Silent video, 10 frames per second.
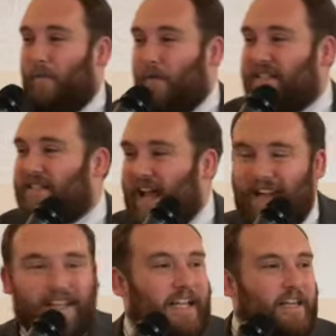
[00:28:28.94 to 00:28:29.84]
What is
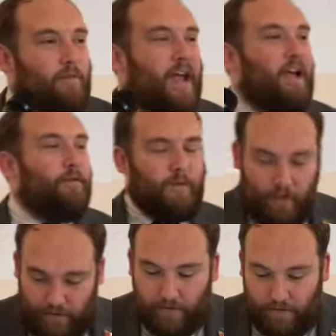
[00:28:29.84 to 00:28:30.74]
standing in the way of
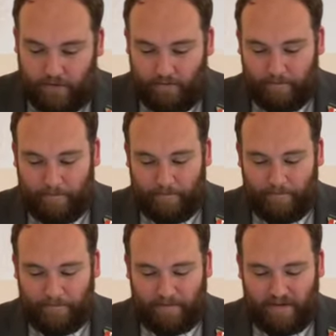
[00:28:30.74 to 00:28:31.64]
you
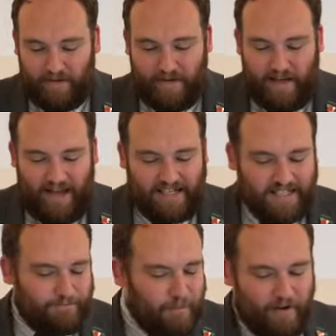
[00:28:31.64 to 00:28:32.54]

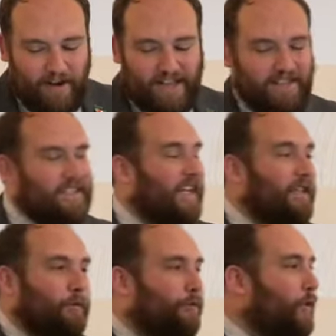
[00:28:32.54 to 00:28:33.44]
experiencing
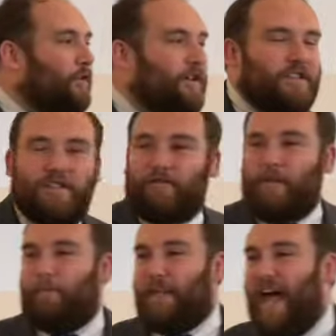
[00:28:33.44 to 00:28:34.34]
the fullness of
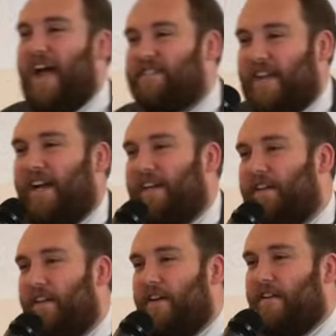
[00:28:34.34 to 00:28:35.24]
the blessing
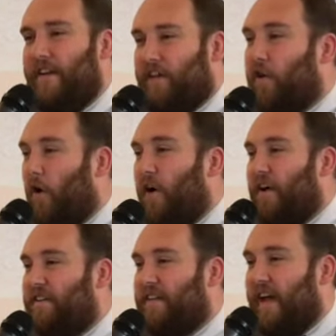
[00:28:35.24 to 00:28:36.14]
that
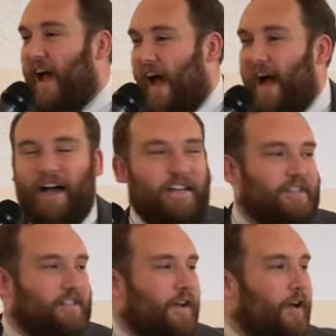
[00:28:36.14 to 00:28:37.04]
God
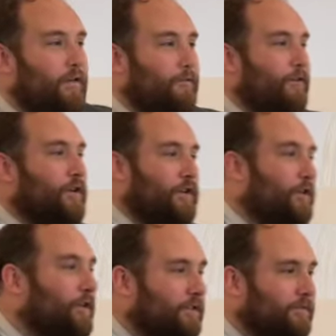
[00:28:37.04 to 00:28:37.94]
has for you?